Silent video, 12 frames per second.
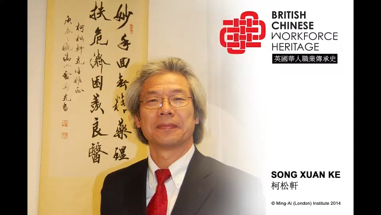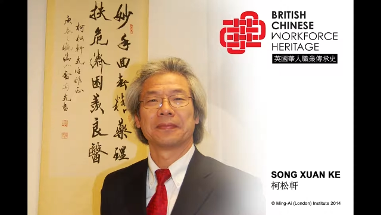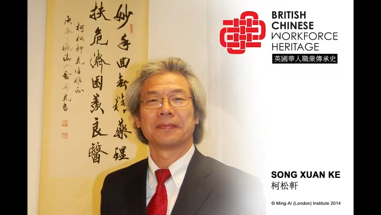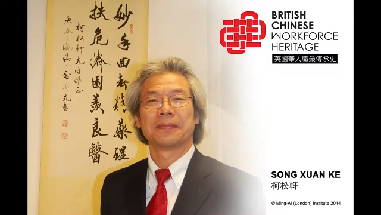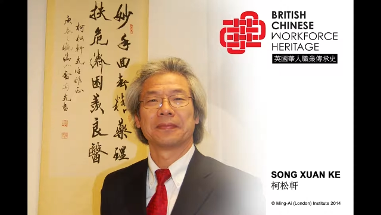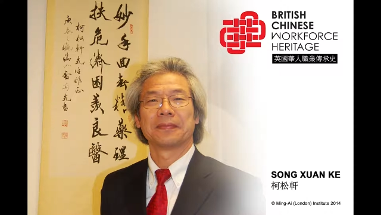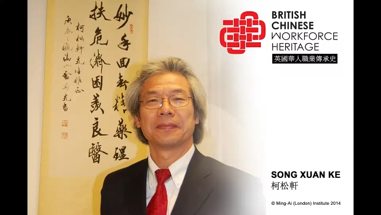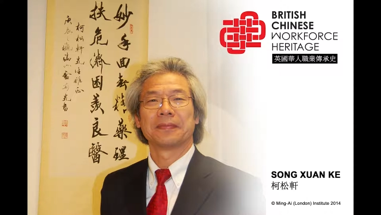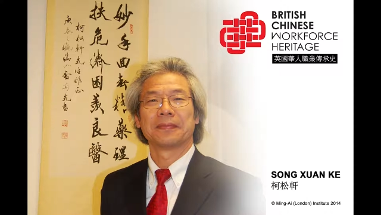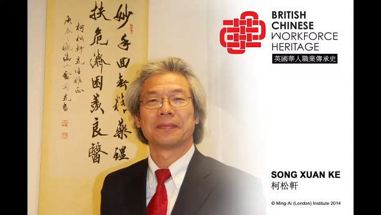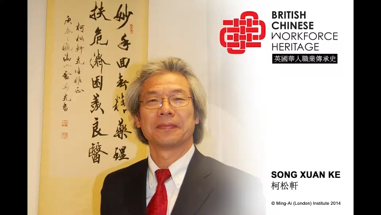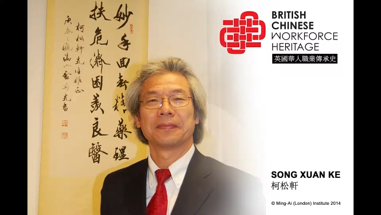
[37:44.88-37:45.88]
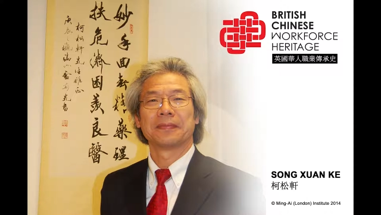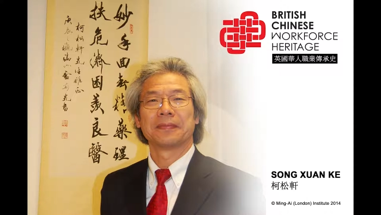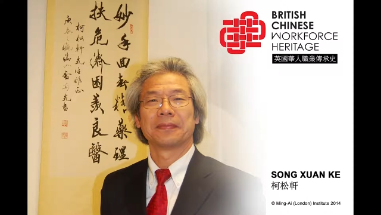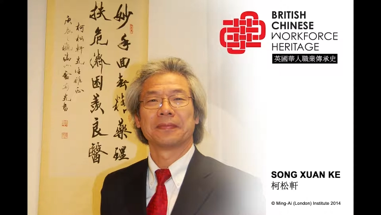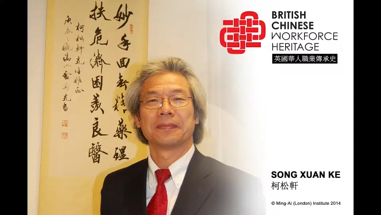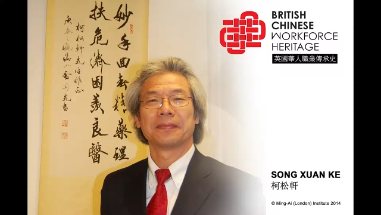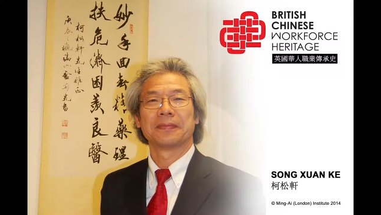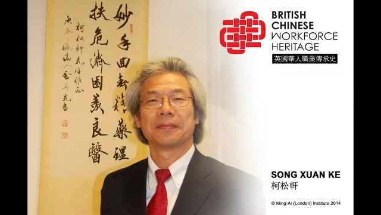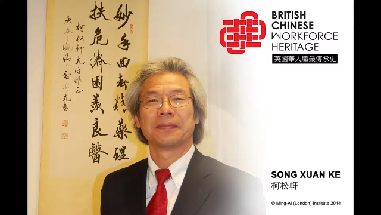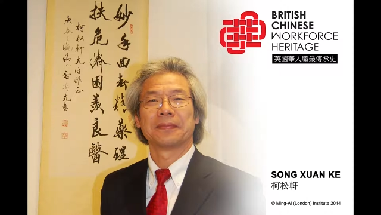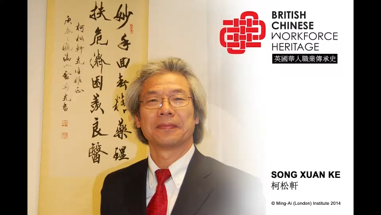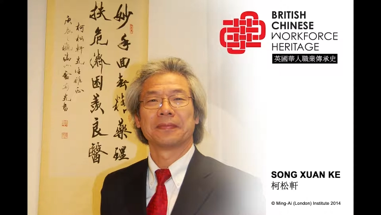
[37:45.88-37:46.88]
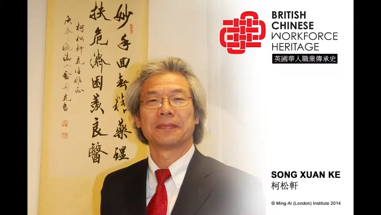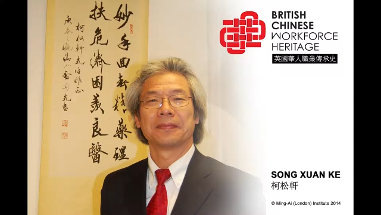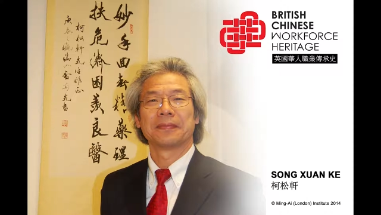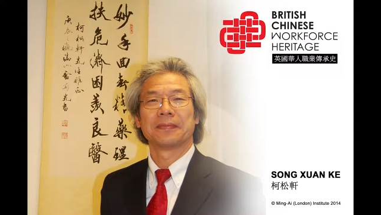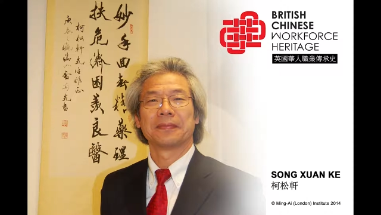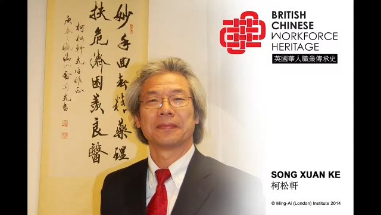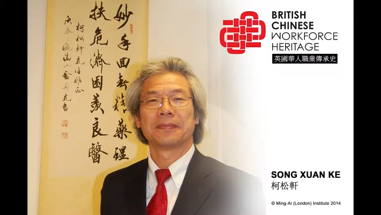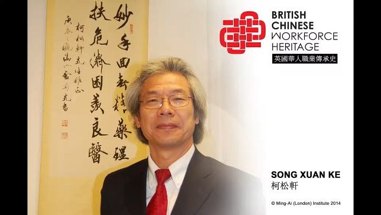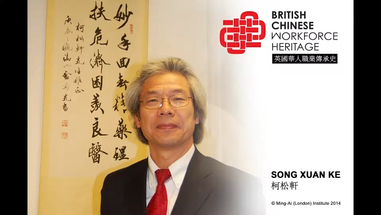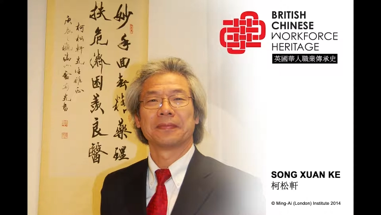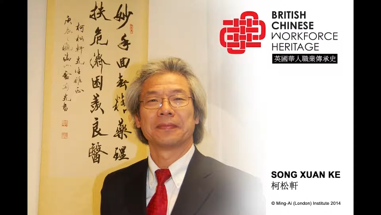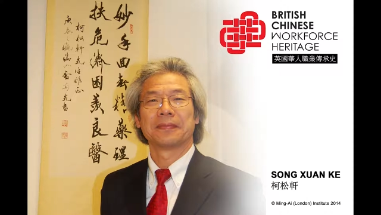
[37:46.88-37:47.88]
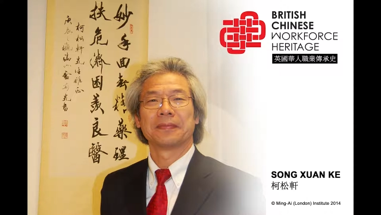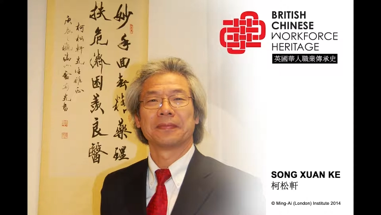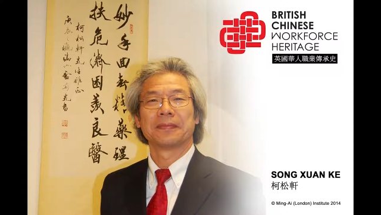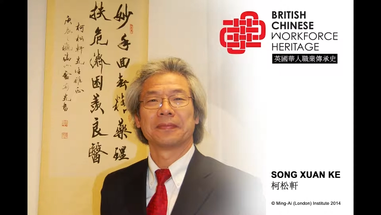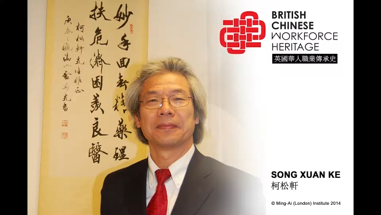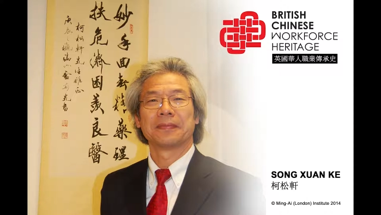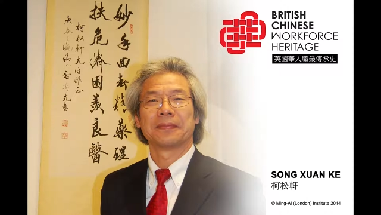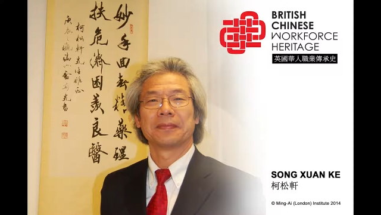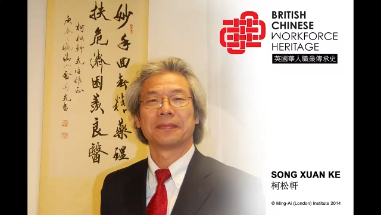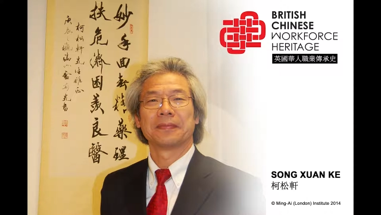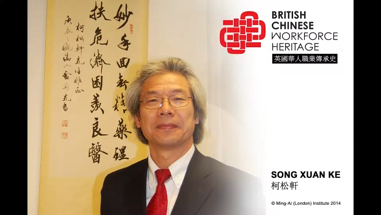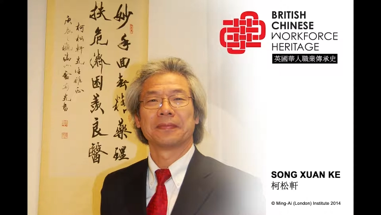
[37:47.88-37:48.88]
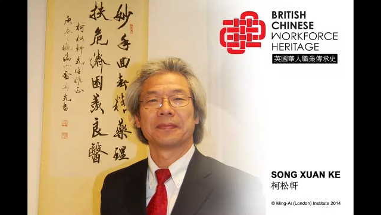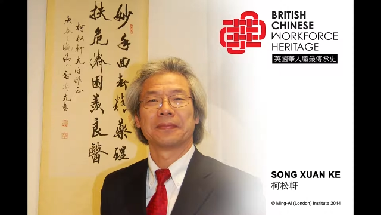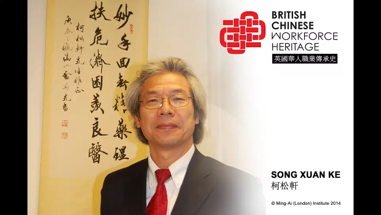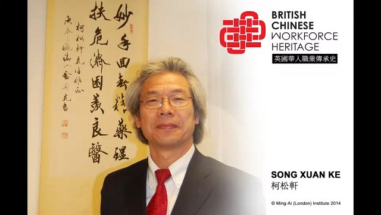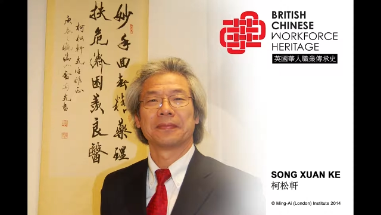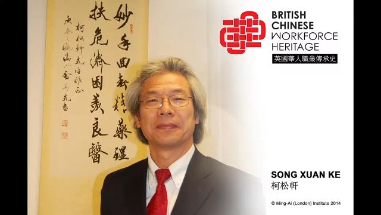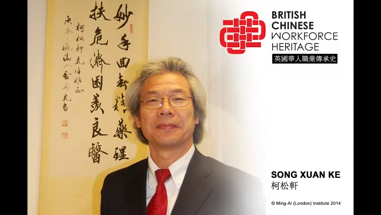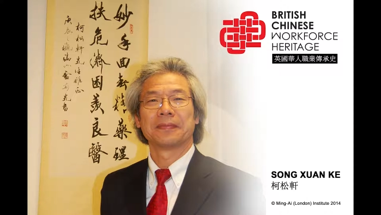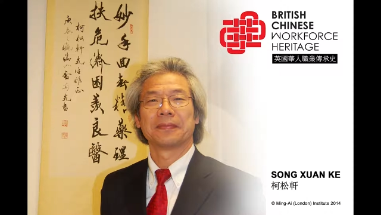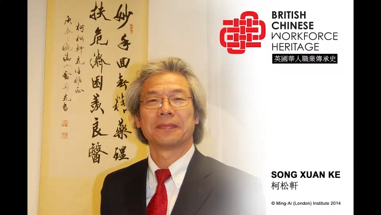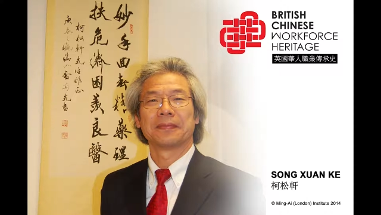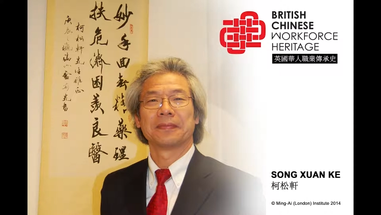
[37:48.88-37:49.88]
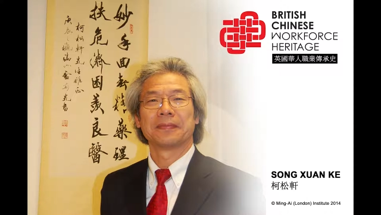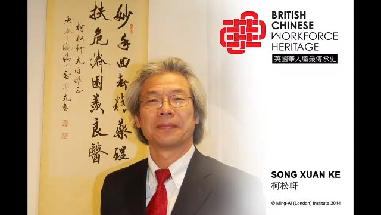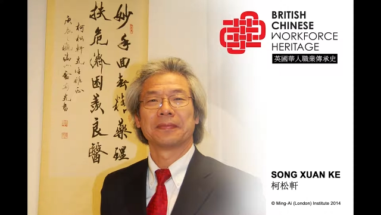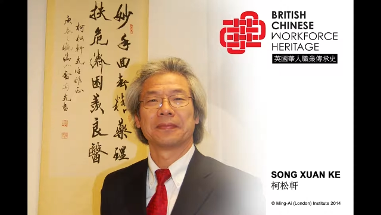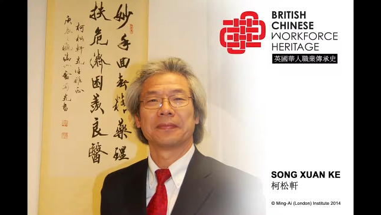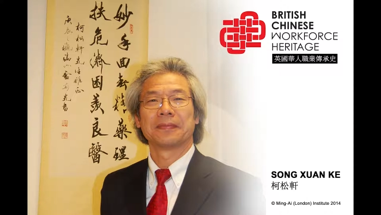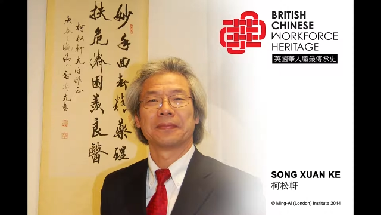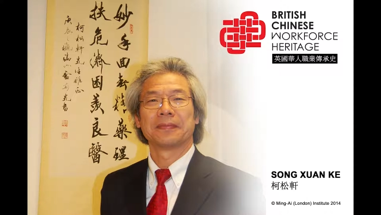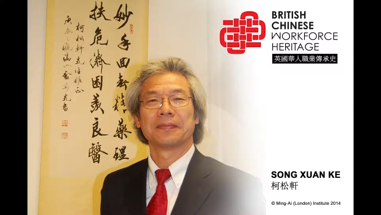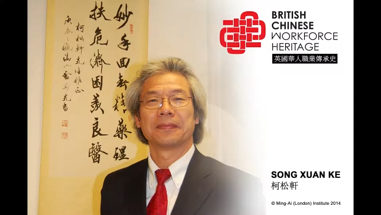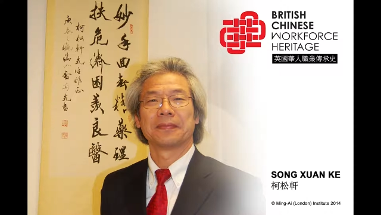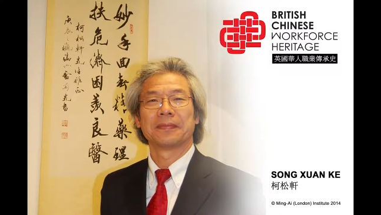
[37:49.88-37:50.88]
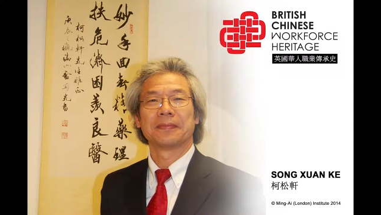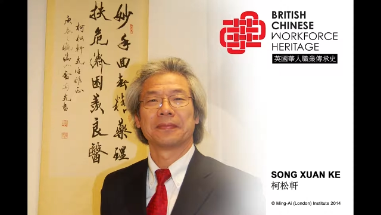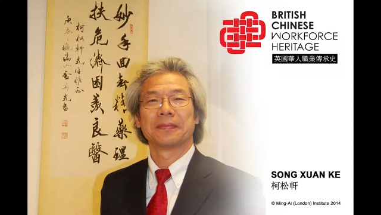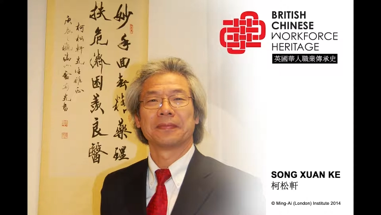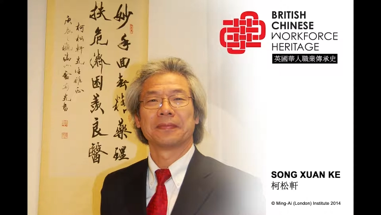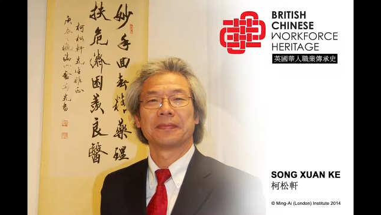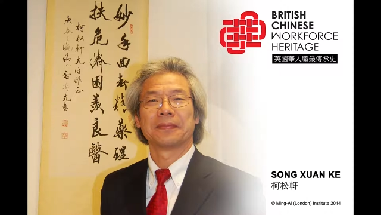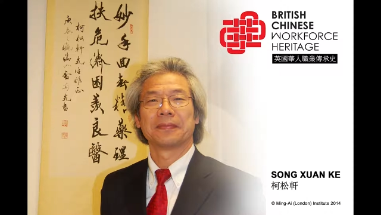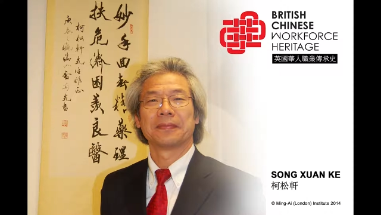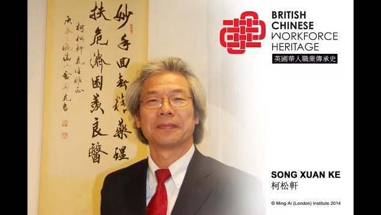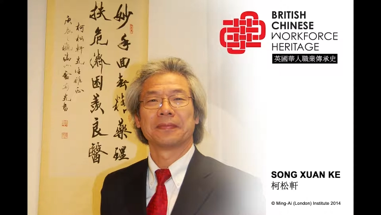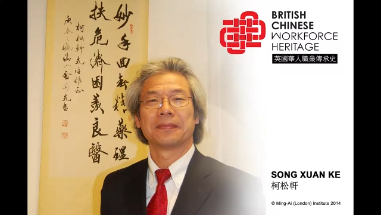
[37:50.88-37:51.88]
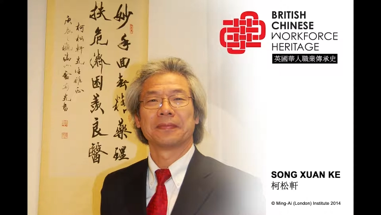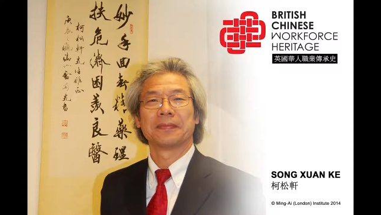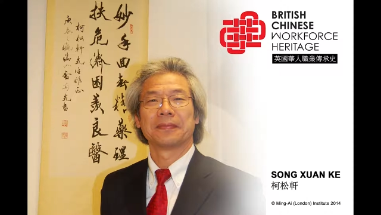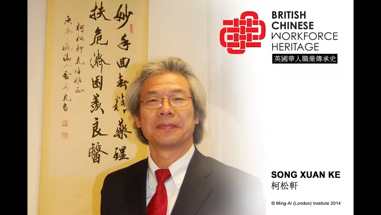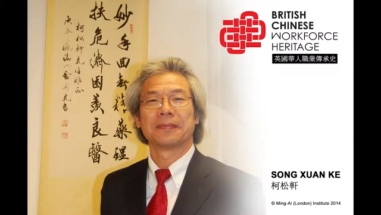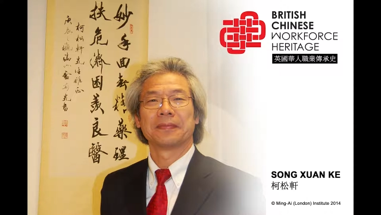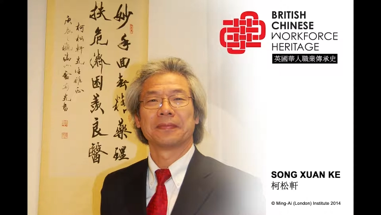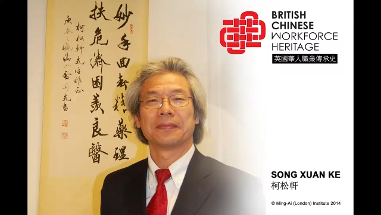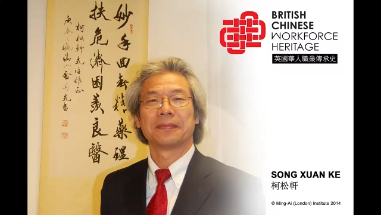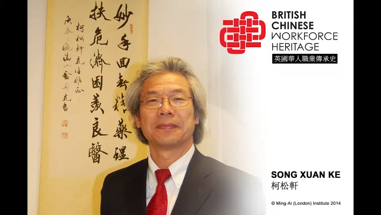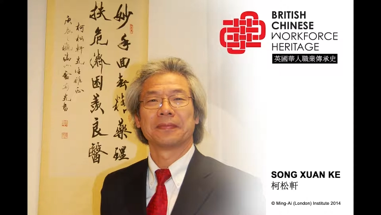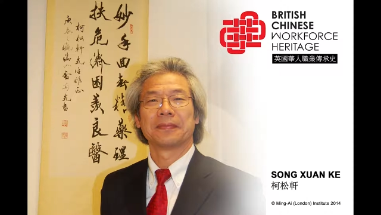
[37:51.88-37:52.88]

The face doesn't move, so there is nothing to read.